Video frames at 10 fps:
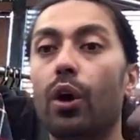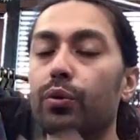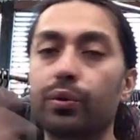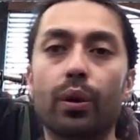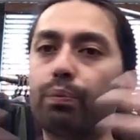
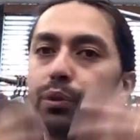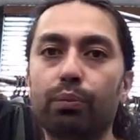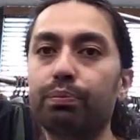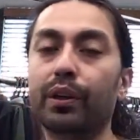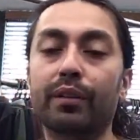you know you
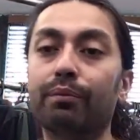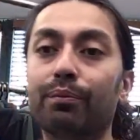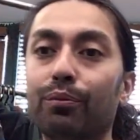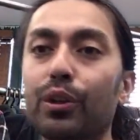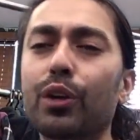can
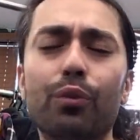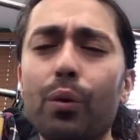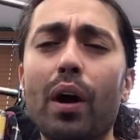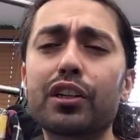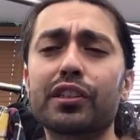you can
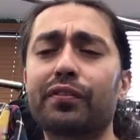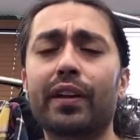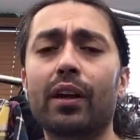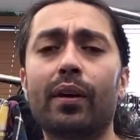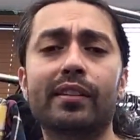rewatch this
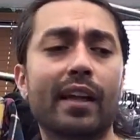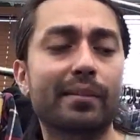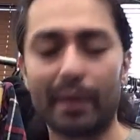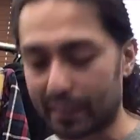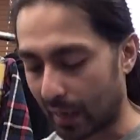video as as
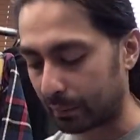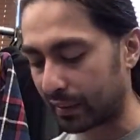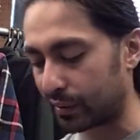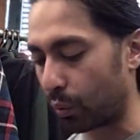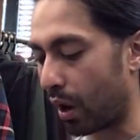many times
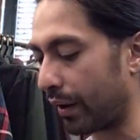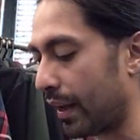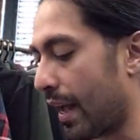as you want.